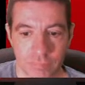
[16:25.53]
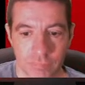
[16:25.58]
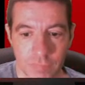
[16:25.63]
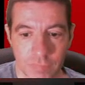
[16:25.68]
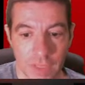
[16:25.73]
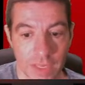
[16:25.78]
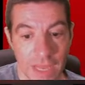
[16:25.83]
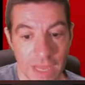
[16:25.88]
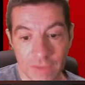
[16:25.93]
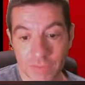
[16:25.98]

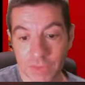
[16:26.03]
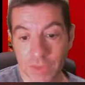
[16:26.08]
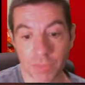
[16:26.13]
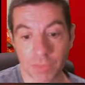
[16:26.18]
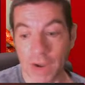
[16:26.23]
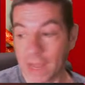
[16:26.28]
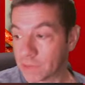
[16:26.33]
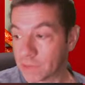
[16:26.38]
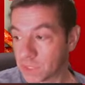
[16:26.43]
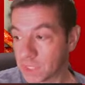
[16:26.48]
having the
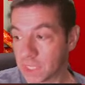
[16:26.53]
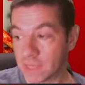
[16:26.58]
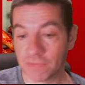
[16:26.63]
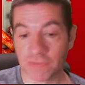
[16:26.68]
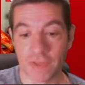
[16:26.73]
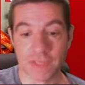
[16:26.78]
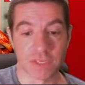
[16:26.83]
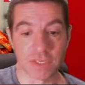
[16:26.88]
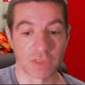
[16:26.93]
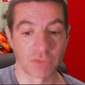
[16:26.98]
Browns
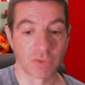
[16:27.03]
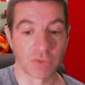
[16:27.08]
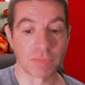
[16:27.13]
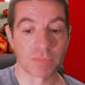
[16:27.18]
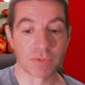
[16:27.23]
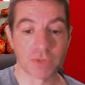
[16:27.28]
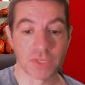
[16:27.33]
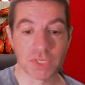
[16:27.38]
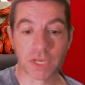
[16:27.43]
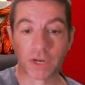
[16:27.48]
defense at
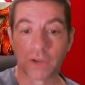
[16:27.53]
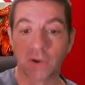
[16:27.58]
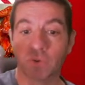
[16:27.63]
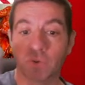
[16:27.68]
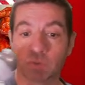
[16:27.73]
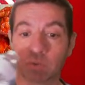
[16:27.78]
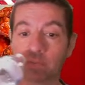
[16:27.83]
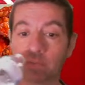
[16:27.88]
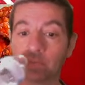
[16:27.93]
3% owned.